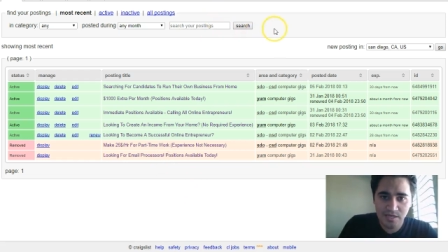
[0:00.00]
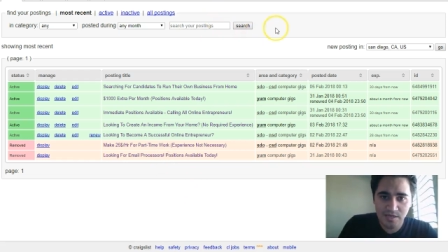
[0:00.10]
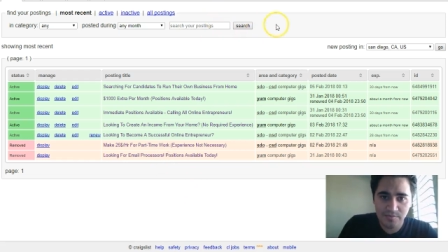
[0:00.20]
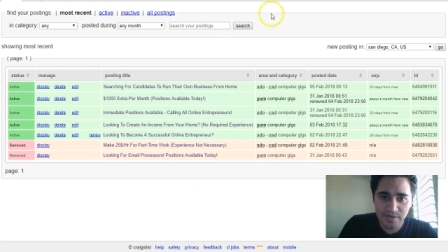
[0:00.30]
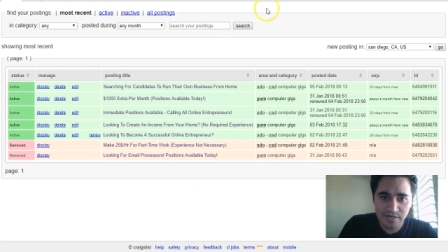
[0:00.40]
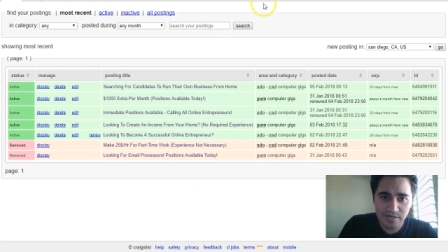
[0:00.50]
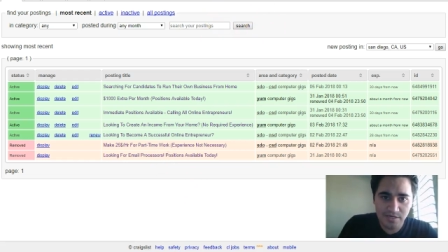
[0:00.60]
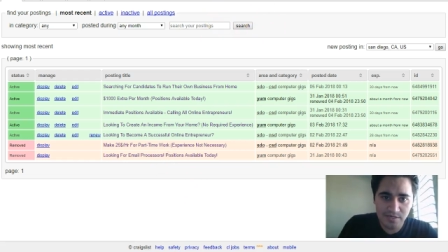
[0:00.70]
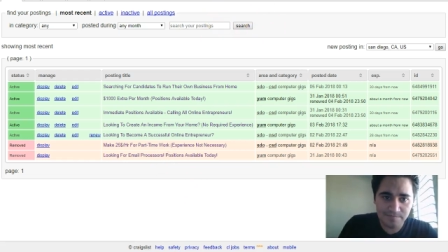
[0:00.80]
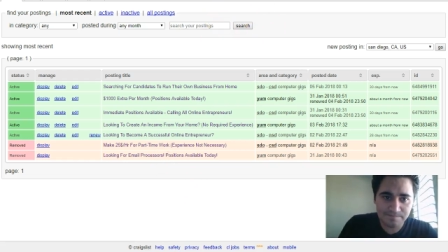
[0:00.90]
But
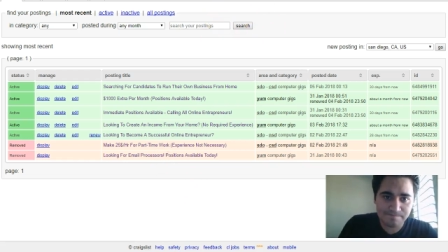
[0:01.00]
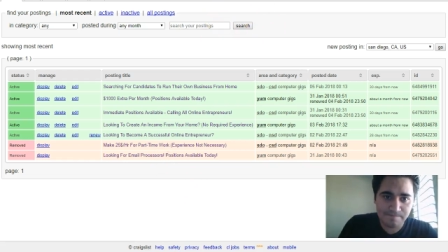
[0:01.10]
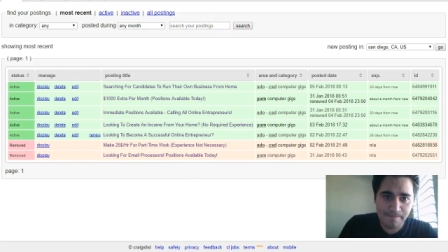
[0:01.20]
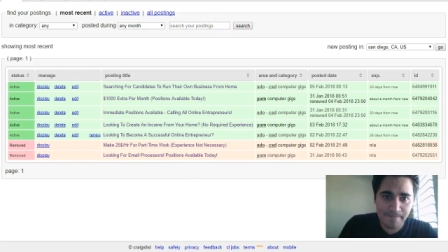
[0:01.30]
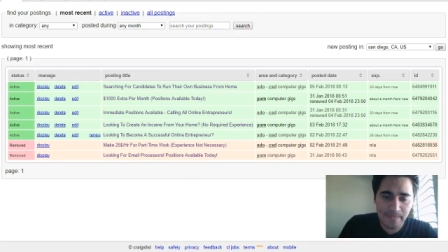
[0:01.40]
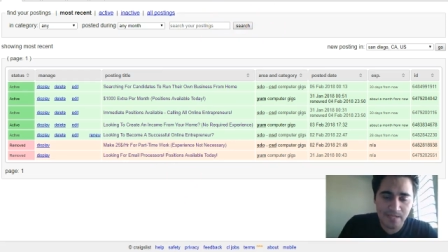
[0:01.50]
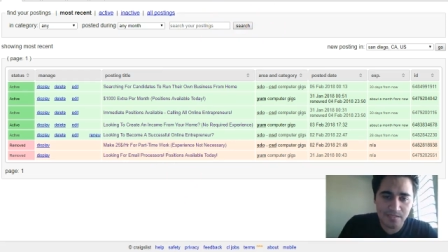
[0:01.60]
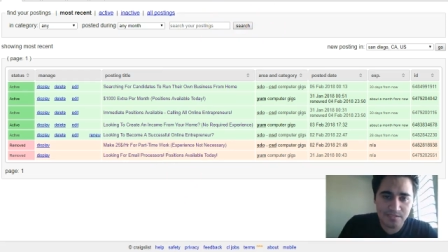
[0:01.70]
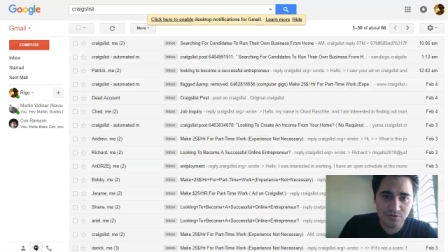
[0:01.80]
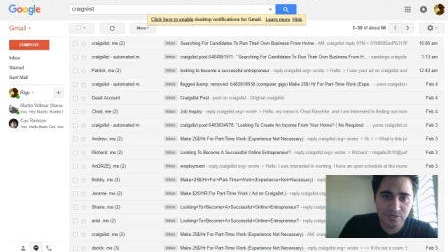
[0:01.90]

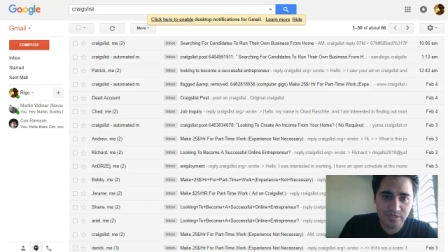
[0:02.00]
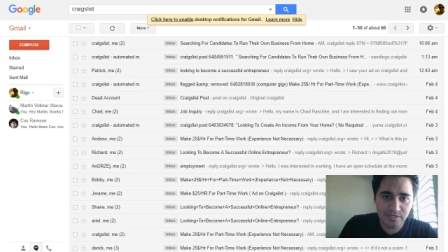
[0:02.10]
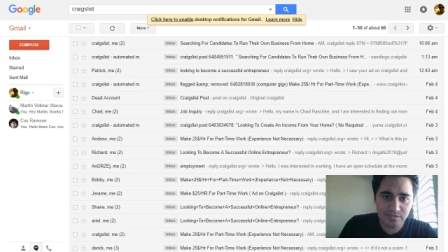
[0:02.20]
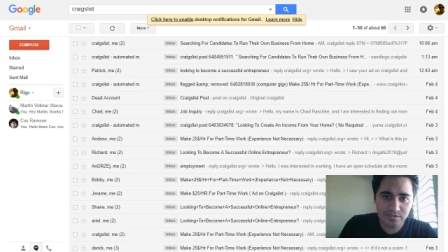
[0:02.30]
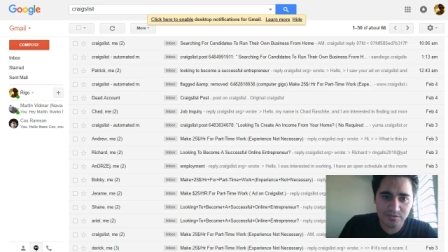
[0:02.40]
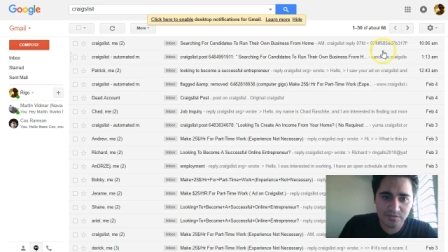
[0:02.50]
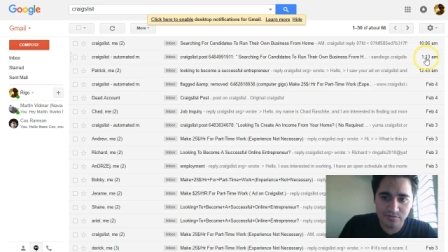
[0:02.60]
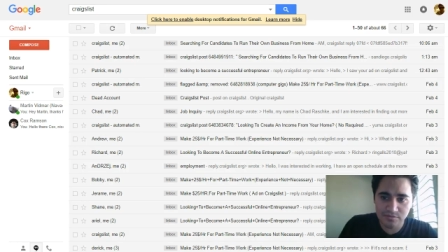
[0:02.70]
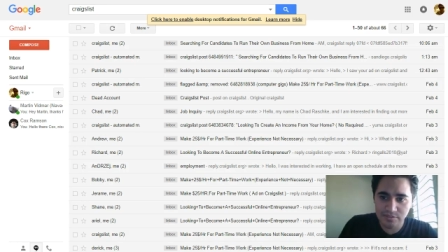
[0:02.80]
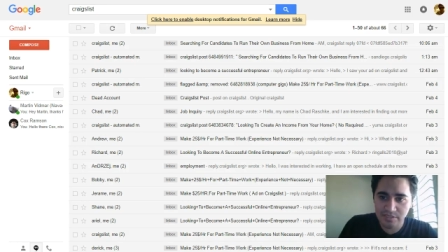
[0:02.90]
let's go ahead and
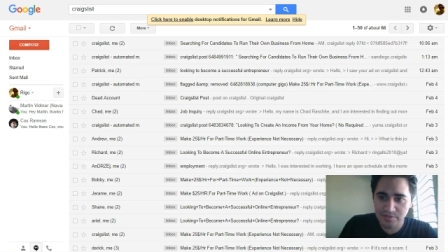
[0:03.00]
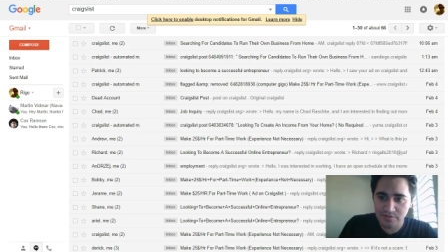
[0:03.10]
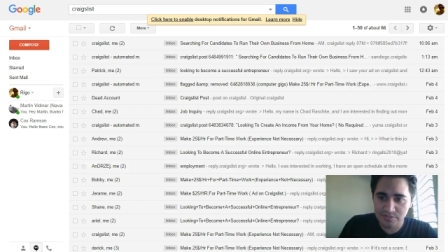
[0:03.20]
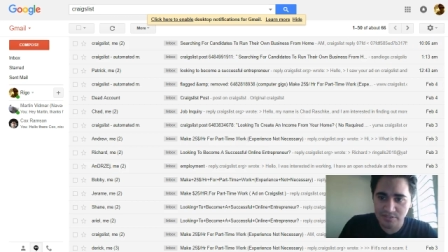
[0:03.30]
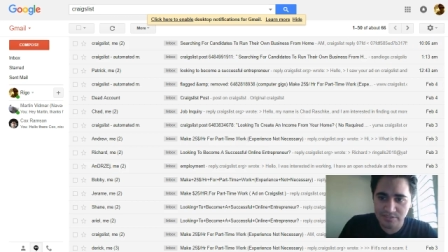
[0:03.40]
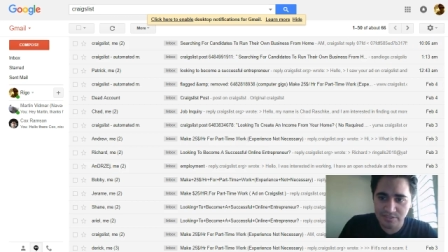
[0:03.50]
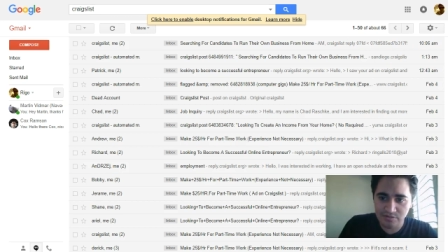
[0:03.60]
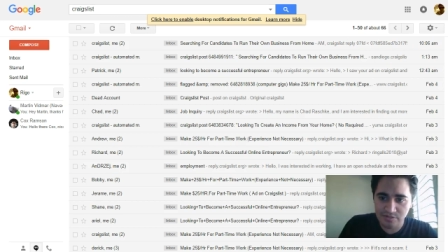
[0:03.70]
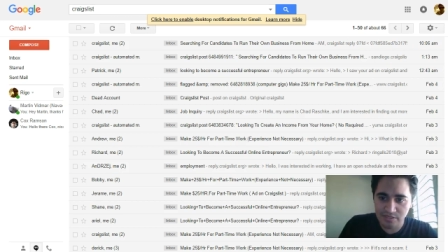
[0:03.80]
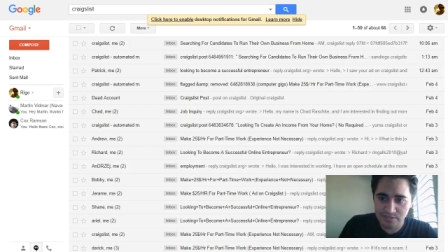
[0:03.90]
look at my results here.
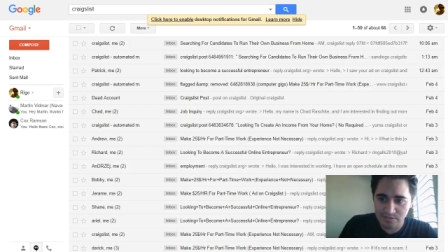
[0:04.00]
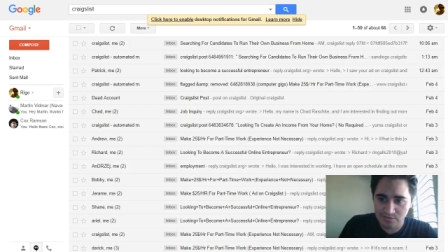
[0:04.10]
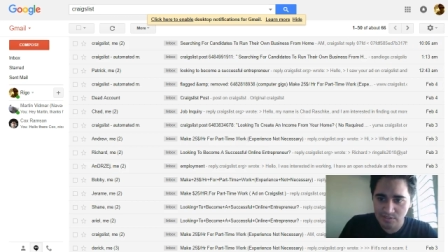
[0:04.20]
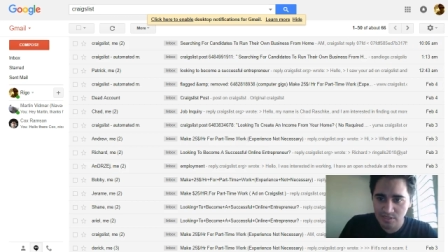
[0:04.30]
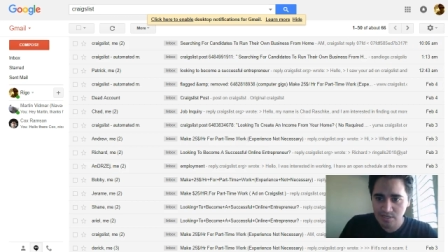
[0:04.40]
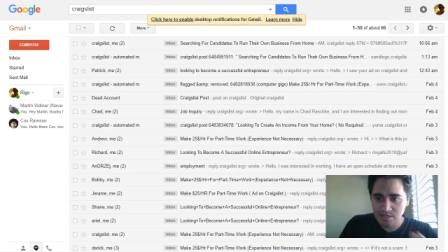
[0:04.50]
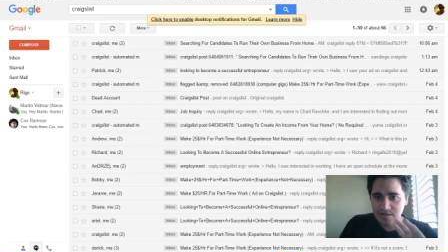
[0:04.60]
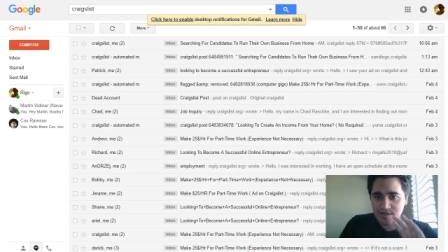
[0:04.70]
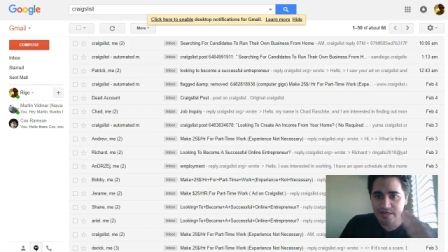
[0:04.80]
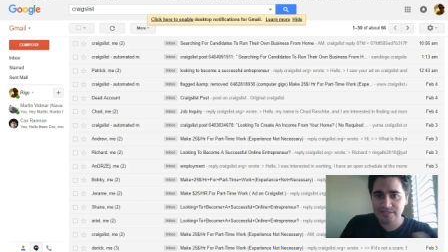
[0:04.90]
Okay, so
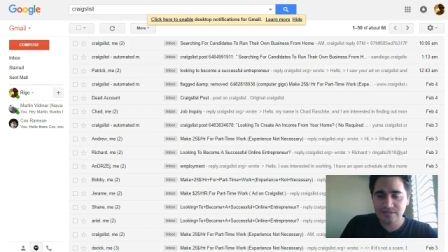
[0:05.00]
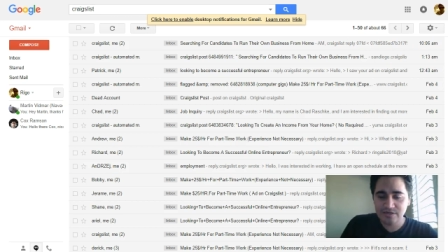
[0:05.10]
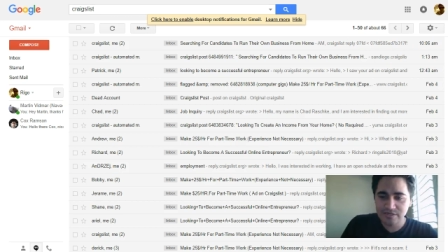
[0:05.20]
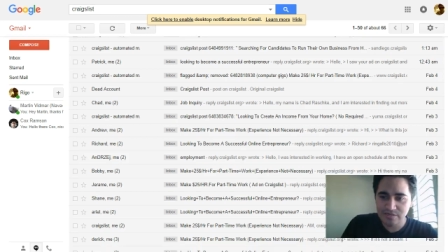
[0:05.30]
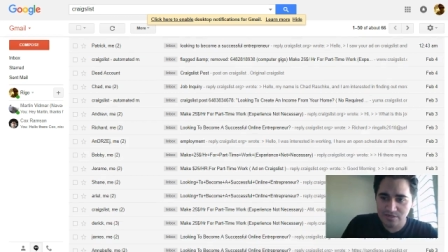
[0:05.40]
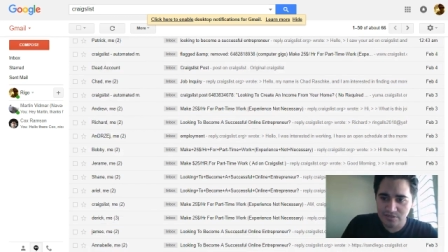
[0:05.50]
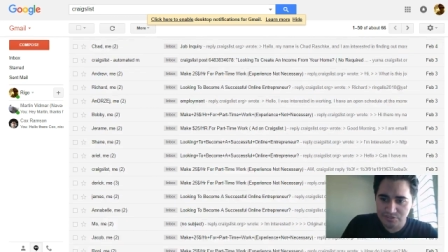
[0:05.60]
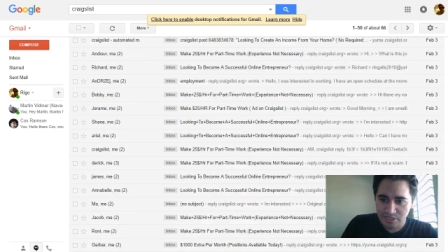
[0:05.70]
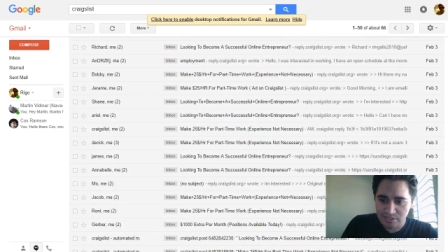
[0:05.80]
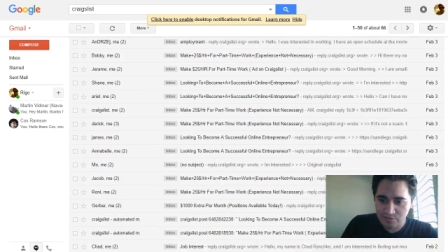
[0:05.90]
I started on
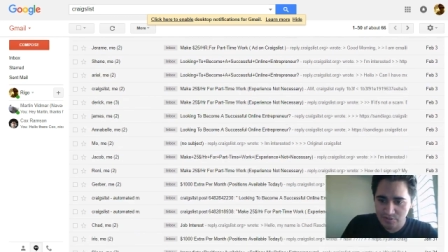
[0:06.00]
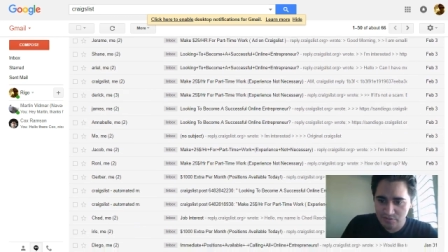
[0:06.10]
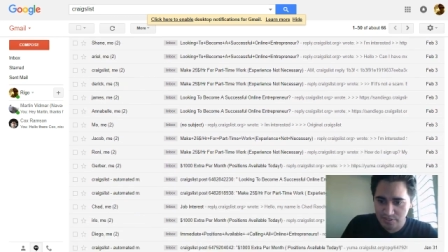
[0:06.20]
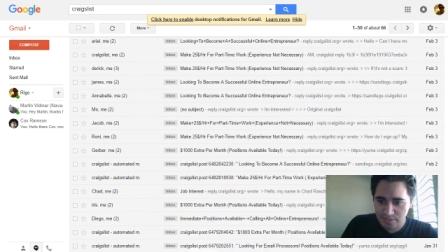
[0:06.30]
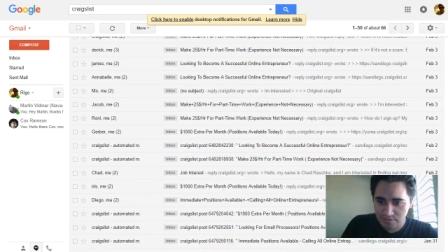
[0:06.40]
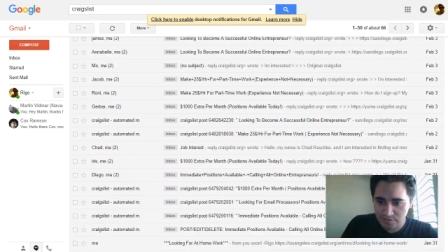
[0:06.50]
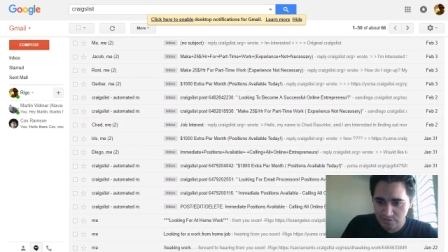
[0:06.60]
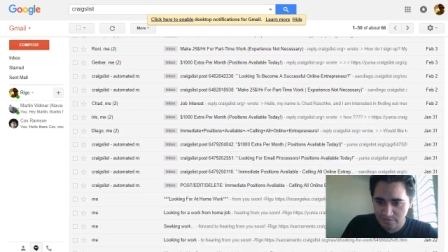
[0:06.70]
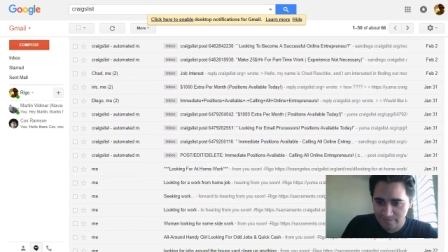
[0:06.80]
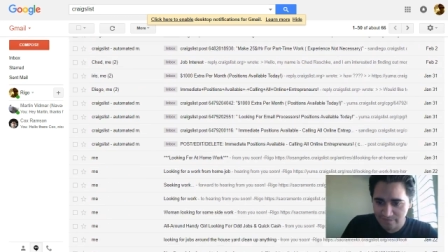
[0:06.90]
January
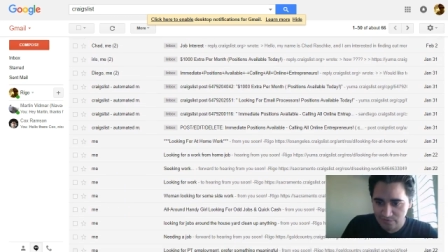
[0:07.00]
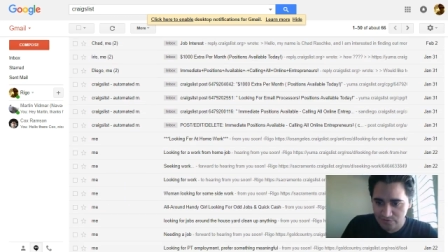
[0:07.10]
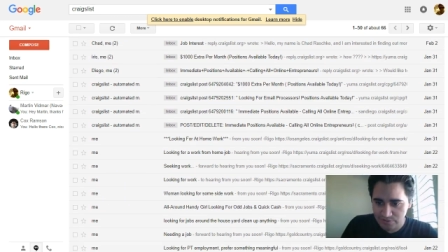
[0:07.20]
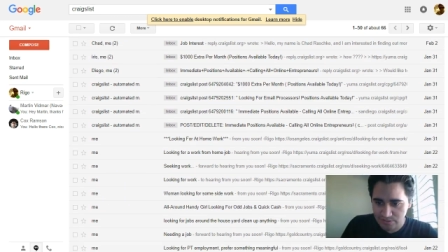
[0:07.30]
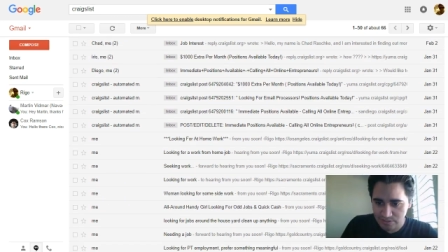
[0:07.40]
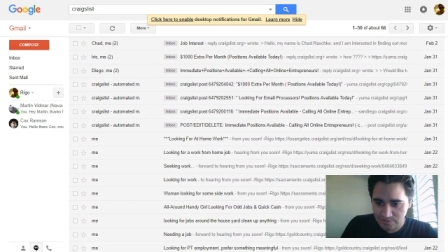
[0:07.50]
31st.